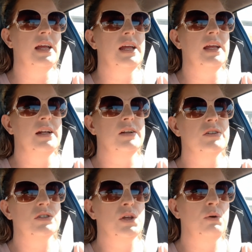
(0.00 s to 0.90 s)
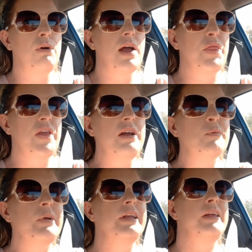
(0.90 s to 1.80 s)
And so I think
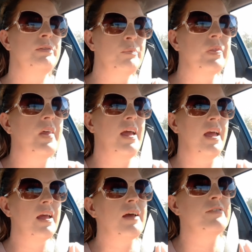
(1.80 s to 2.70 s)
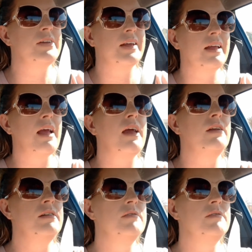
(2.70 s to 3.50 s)
I'm getting the hang of it again.